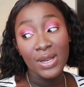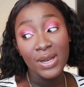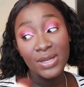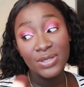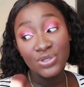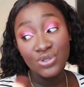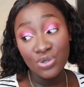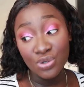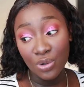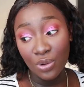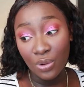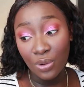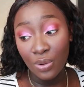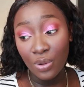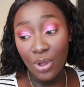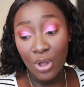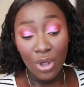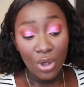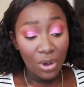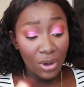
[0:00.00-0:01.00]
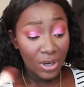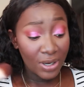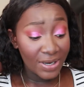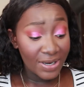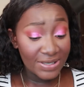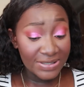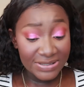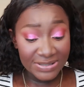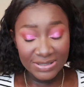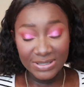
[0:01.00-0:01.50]
Let us know, or
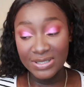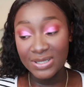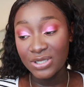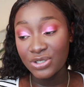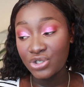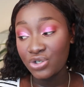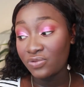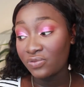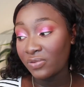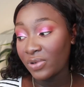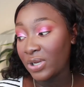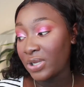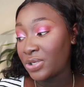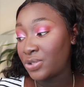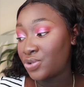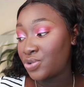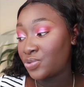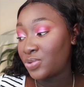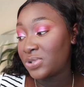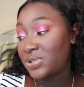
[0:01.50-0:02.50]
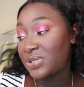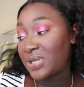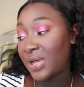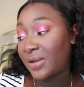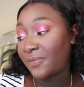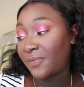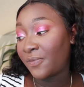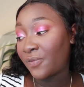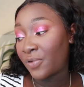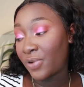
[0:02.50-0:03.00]
let us see that you really do
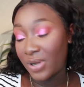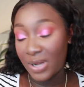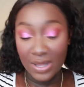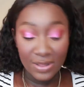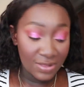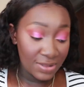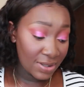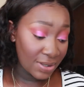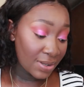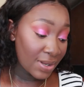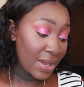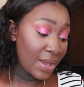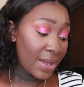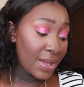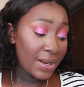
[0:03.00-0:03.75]
stand for that thing.